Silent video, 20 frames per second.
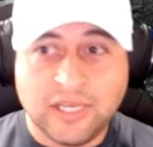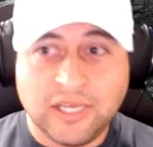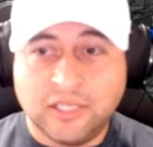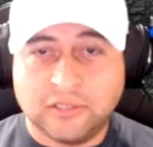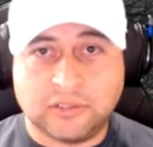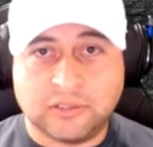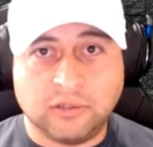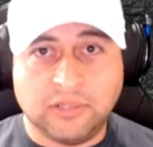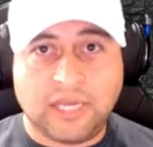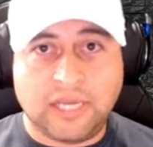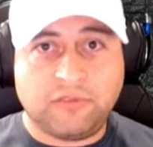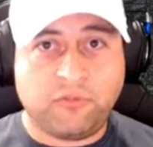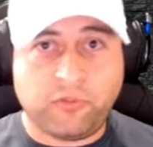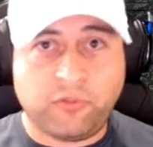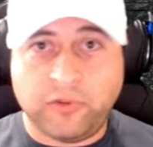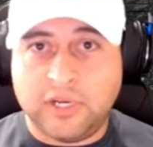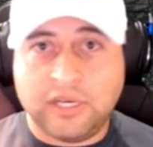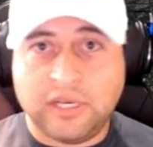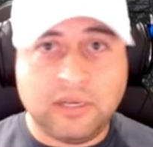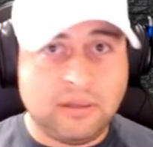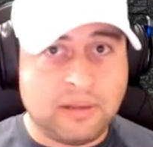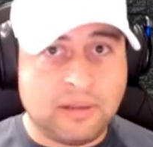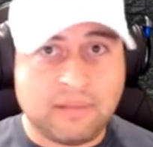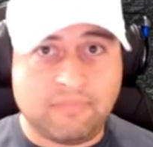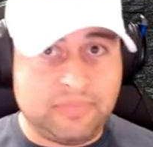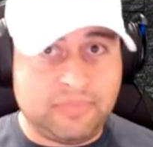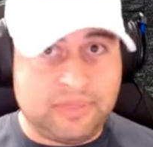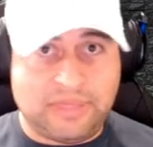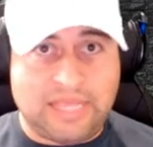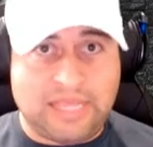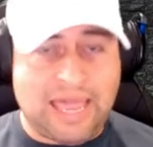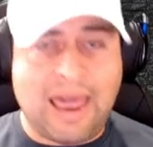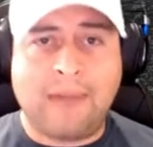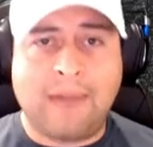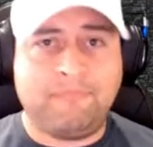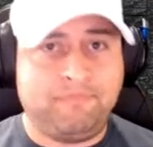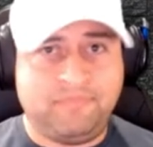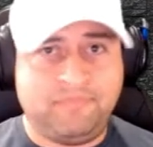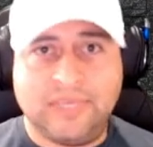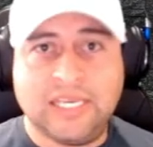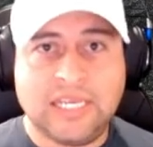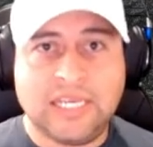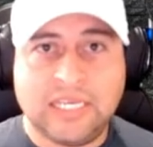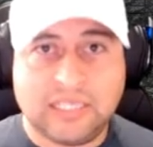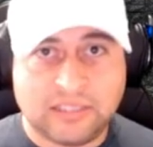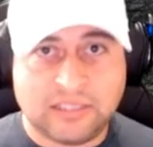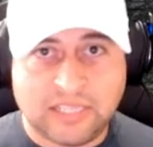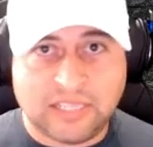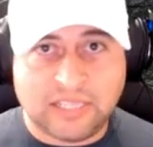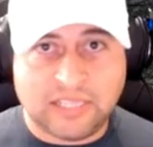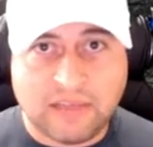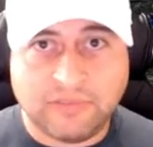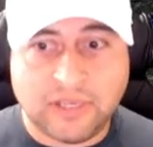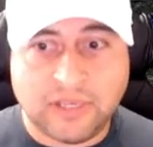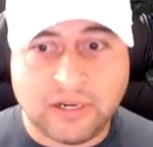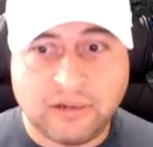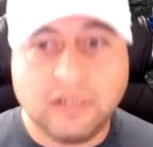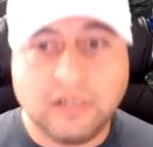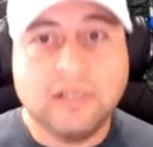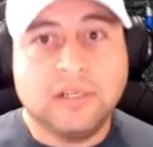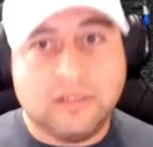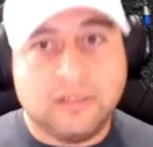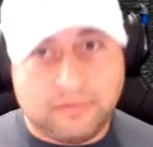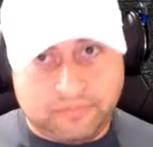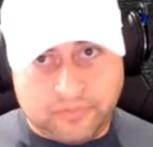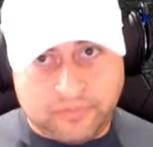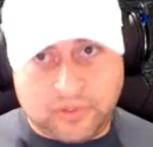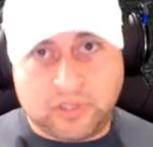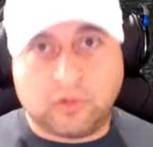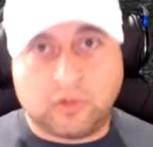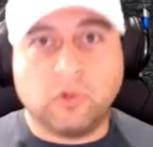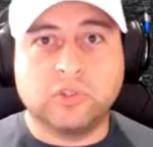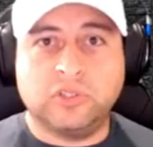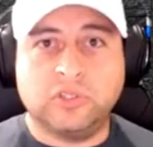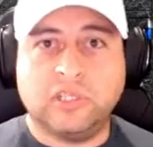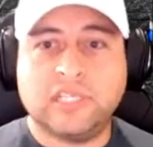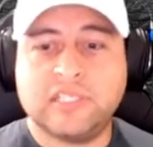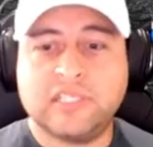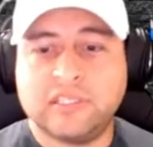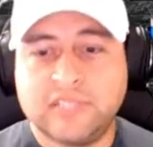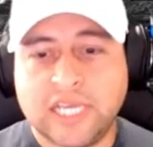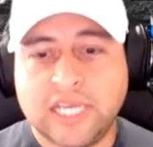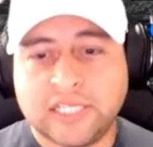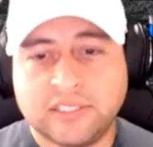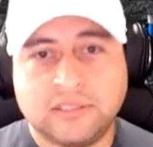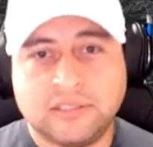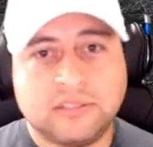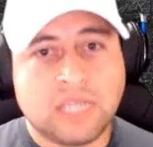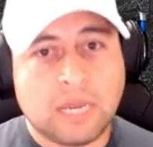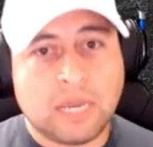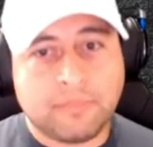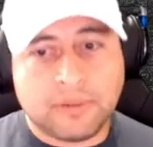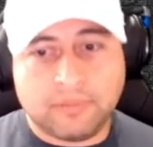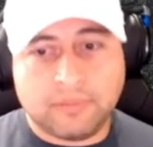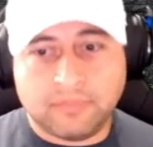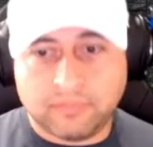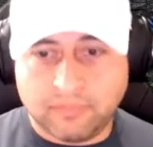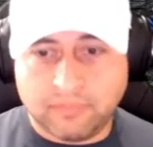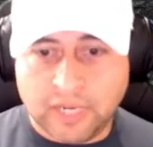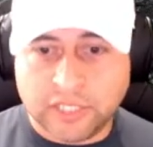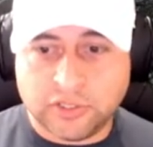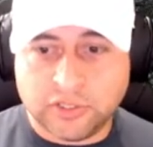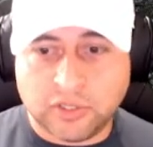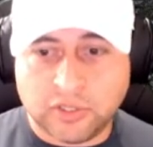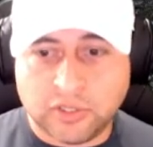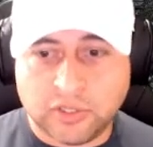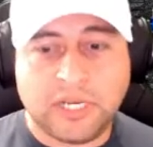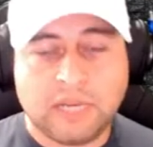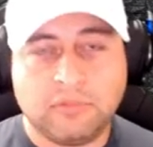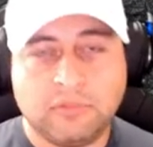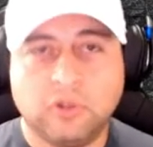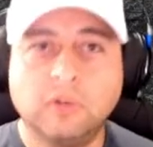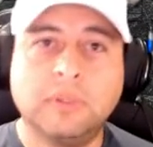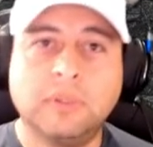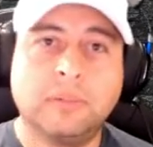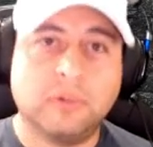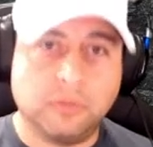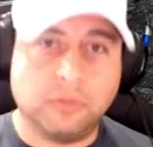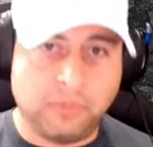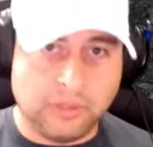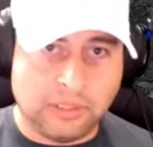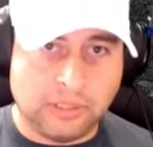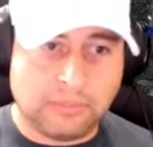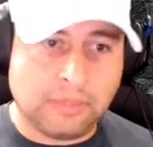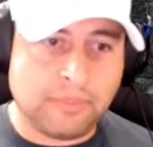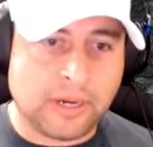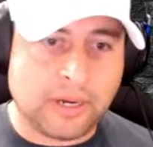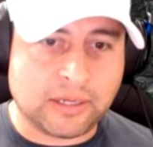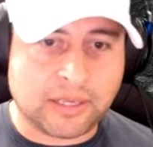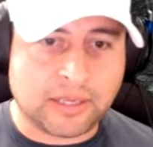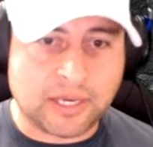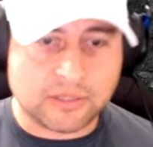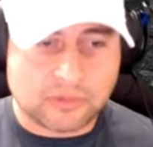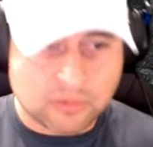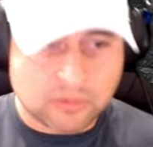So that free app thingy that they have there, go to the listen section, type in my show name, you'll be able to pull up my podcast.